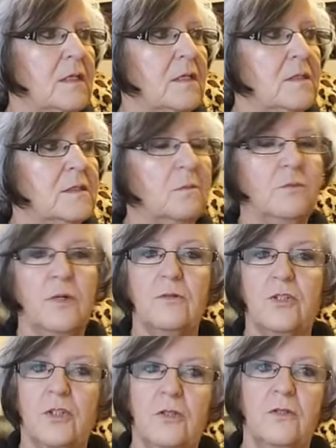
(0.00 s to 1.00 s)
some
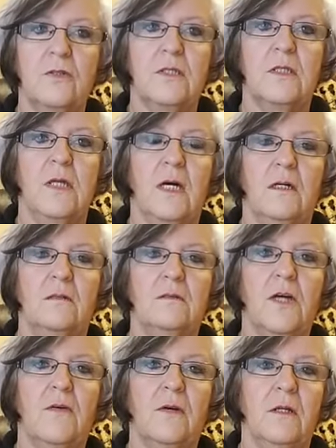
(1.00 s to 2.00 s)
brochures
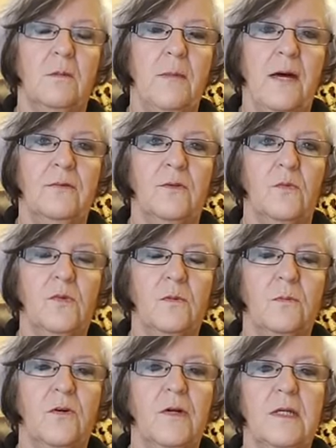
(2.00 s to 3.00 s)
talking about the
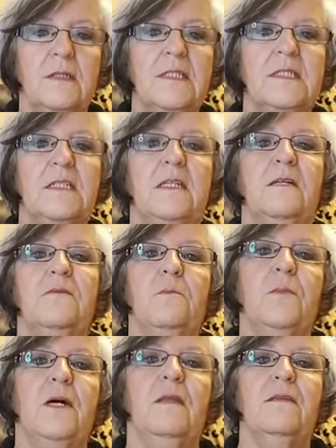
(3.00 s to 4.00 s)
warmer and the scent of the
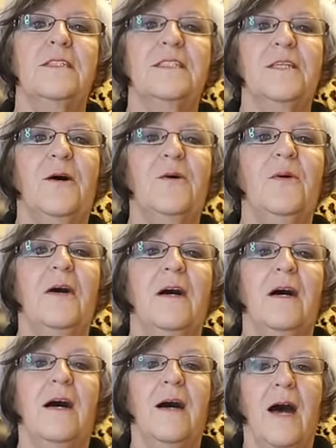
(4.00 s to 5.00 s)
month. So
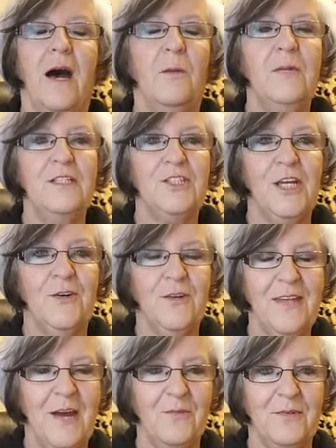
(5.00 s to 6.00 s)
I'll be sharing
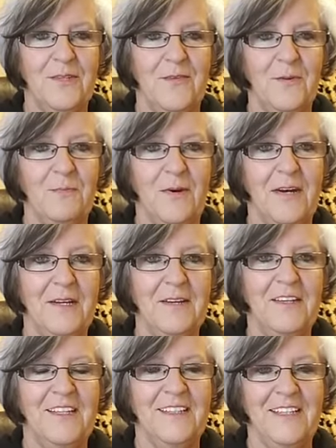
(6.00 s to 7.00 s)
that with
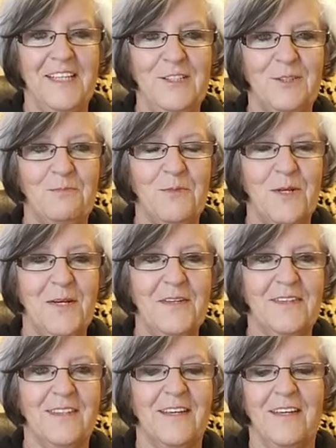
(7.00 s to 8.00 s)
everybody each
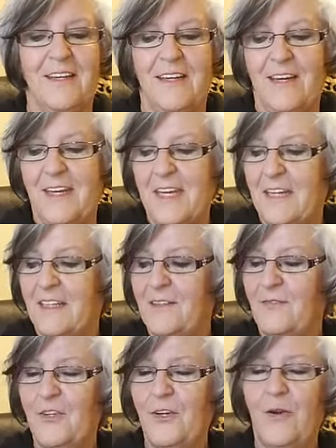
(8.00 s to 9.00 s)
month. And
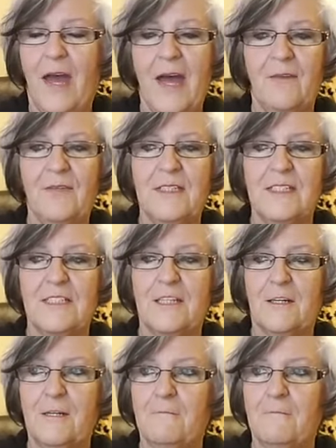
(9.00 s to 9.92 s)
if you haven't